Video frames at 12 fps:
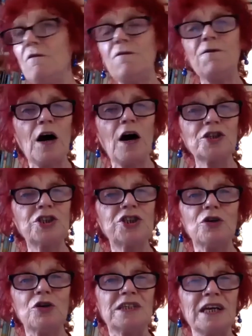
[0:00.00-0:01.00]
far,
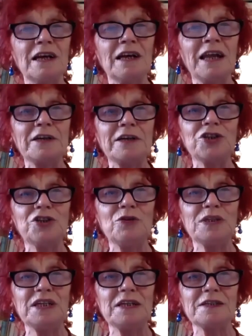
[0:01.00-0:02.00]
shooting like a
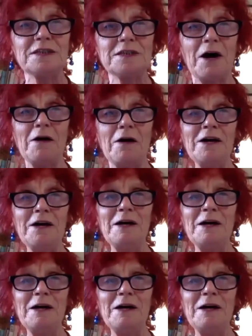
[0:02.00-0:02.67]
shooting star,